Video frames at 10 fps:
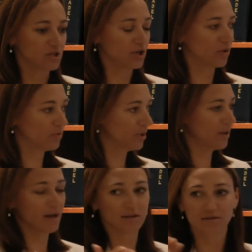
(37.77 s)
you know,
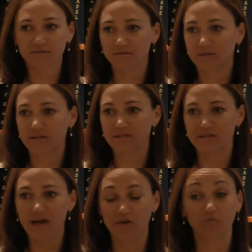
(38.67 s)
as Larry
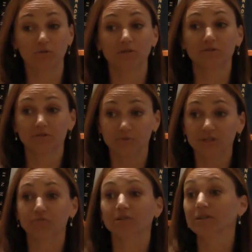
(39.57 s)
said,
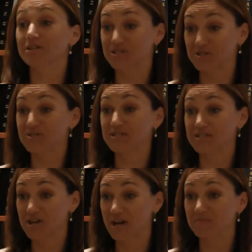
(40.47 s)
we're in really
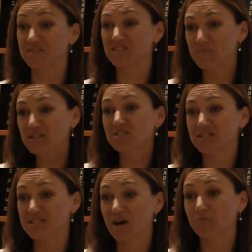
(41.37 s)
interesting times, and especially
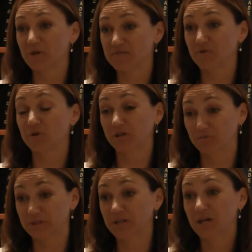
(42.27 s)
in Southwest Florida,
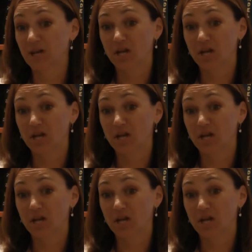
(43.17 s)
we're